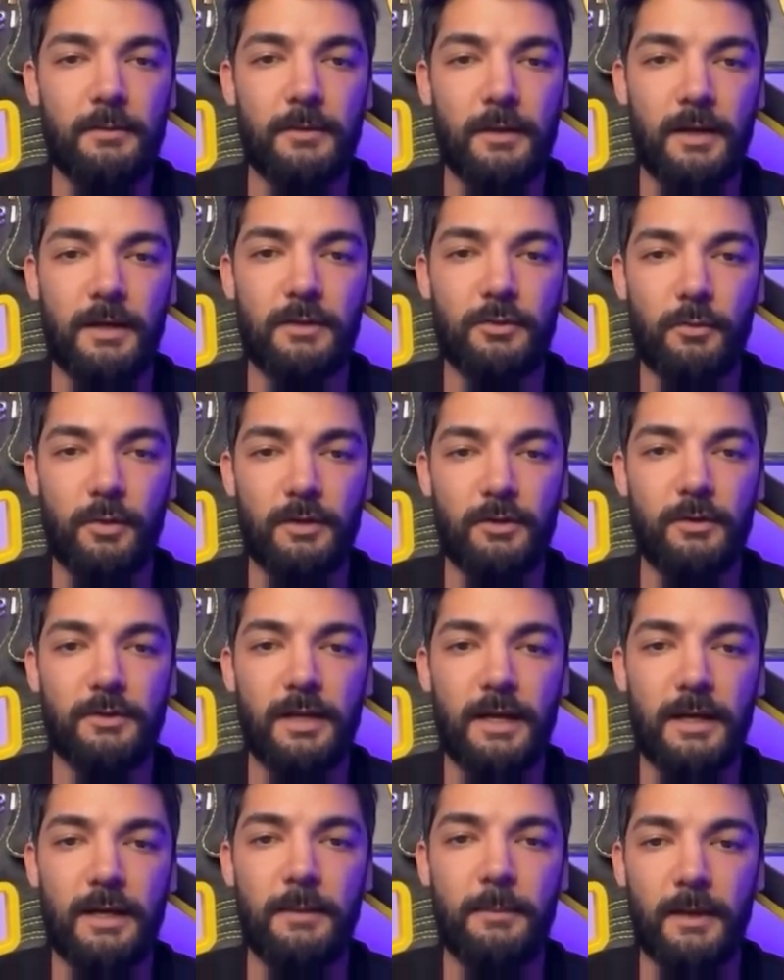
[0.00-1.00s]
friends, when you
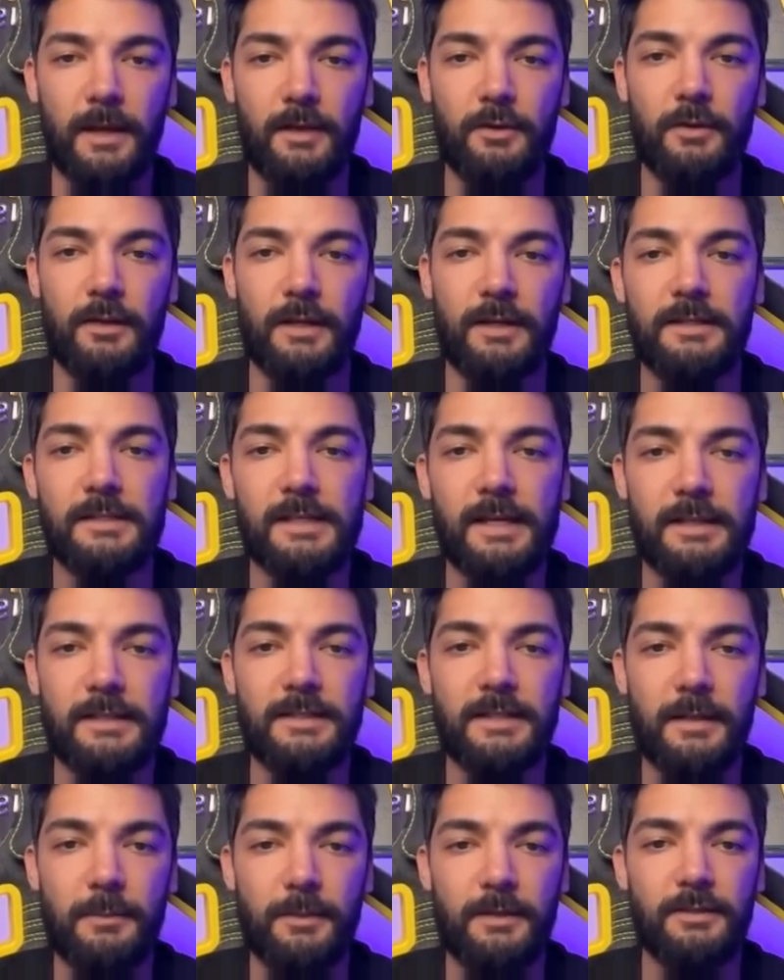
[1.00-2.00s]
take it manually, set
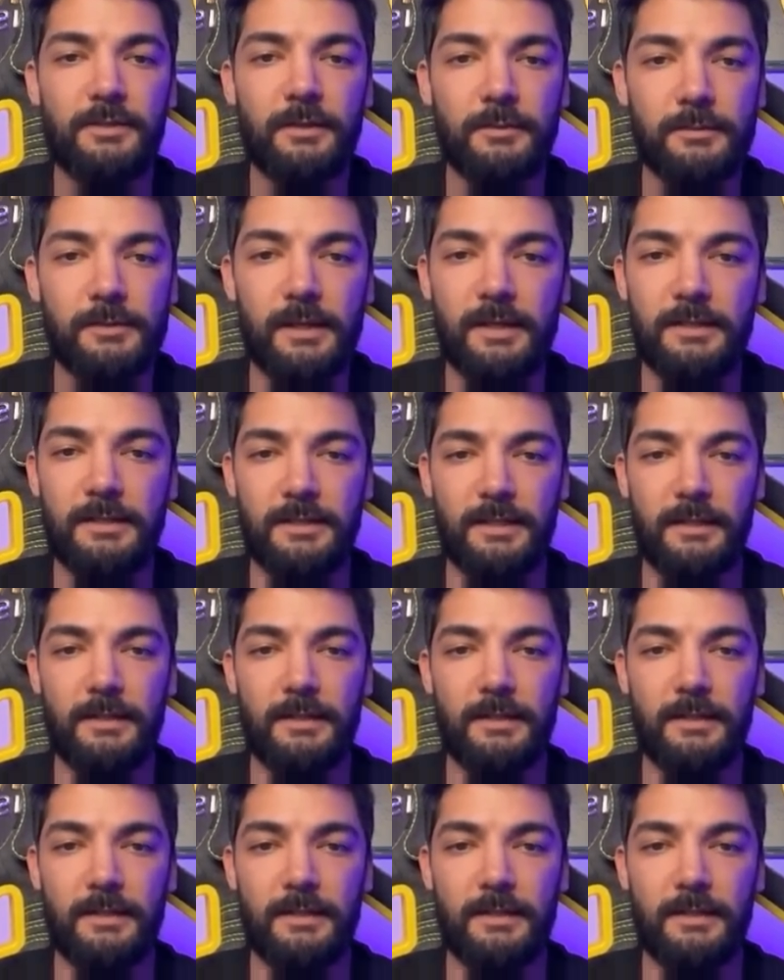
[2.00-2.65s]
slippage to fixed,